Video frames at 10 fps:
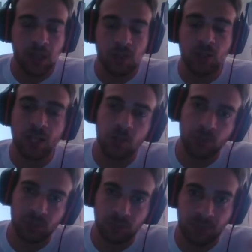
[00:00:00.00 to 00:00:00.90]
you get to
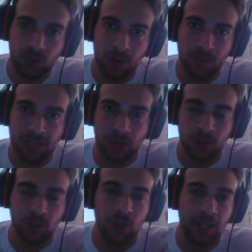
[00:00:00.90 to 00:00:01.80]
put a +1/+
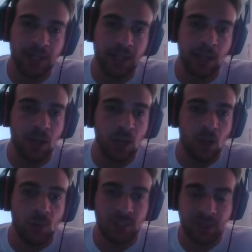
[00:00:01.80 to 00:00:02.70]
counter on Lailia,
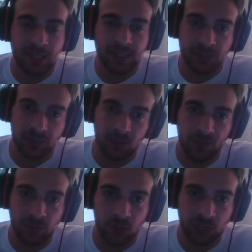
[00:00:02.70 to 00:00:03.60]
which means that if you
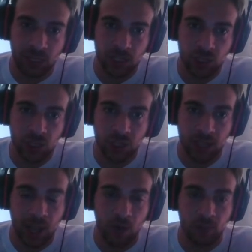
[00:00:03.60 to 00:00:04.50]
have Thought Lash
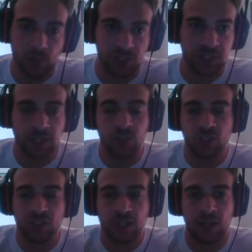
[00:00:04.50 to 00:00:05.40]
down, you
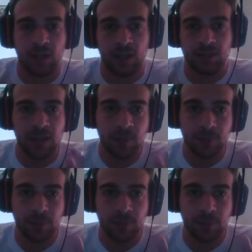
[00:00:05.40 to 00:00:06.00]
just can untap,